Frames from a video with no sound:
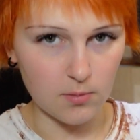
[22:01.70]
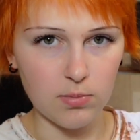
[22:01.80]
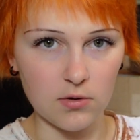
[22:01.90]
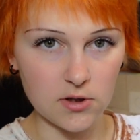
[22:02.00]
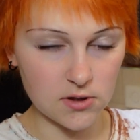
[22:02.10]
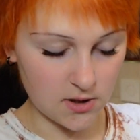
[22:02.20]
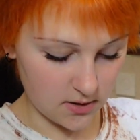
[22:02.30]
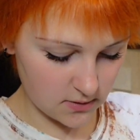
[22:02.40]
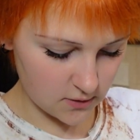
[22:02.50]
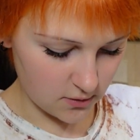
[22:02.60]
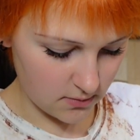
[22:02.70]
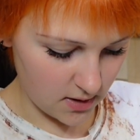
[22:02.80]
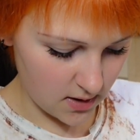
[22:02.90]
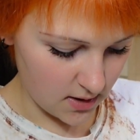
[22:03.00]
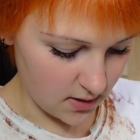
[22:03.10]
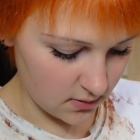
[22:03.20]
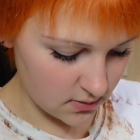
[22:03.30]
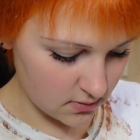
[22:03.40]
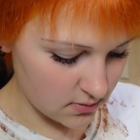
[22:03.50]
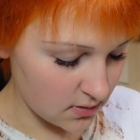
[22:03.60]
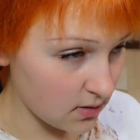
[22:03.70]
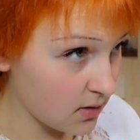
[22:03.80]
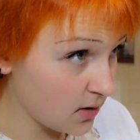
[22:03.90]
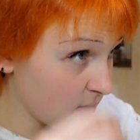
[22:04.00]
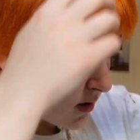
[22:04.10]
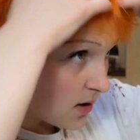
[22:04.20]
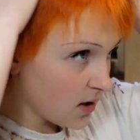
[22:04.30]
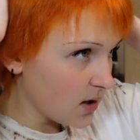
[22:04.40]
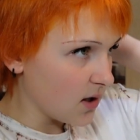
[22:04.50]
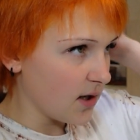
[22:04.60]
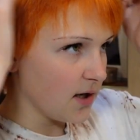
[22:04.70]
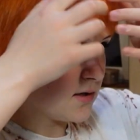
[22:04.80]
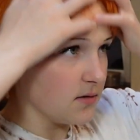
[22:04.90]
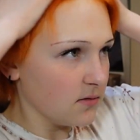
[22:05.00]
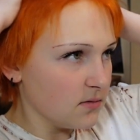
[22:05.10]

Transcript: ponytails on my head, and